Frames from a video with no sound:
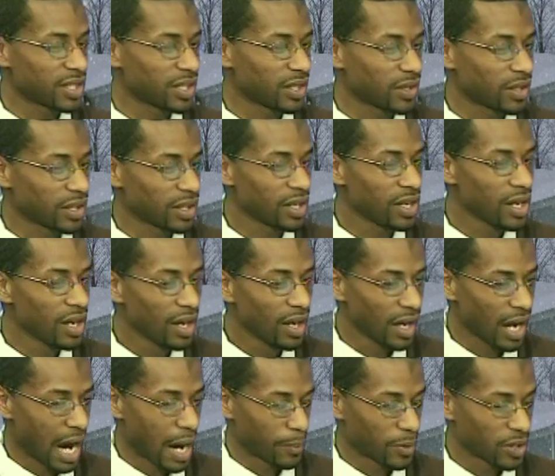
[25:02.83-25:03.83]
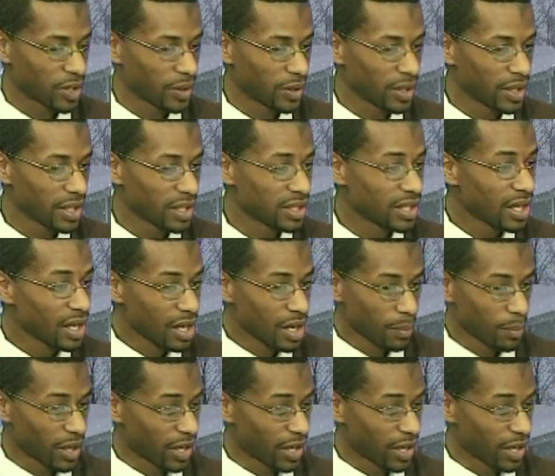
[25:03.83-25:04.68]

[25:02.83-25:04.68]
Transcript: volunteering opportunities.